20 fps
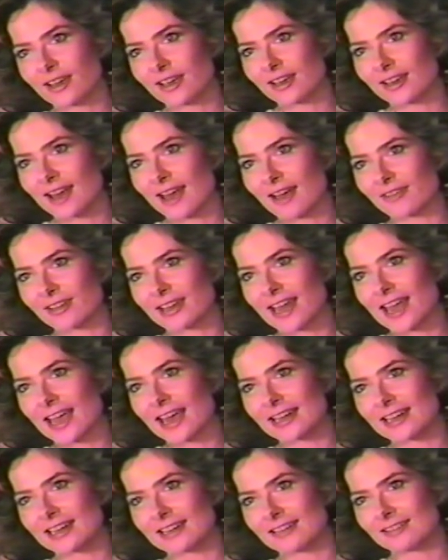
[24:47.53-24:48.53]
if I can have a
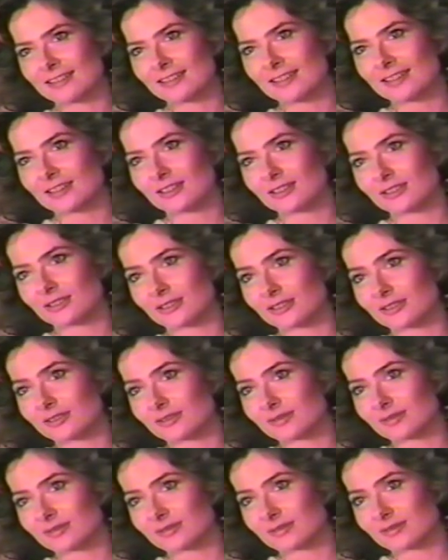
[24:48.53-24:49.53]
nanny
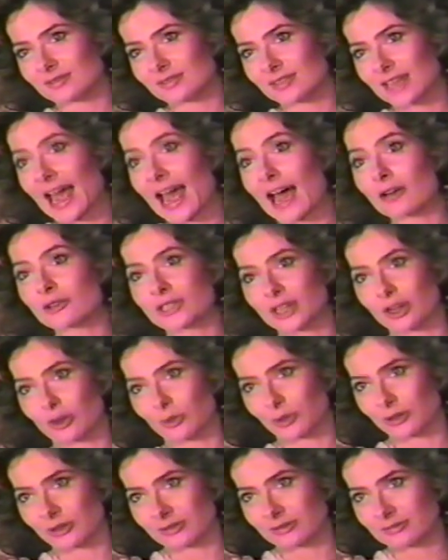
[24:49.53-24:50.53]
or a house
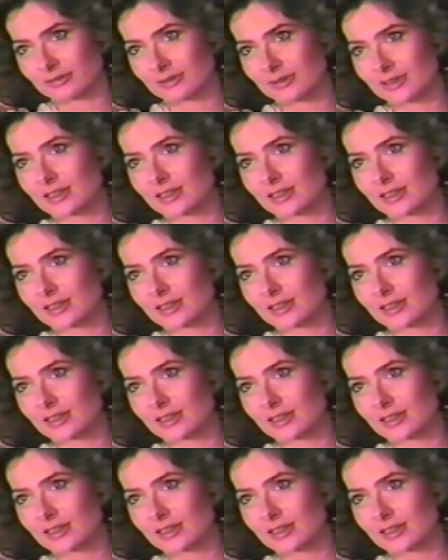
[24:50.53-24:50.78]
helper,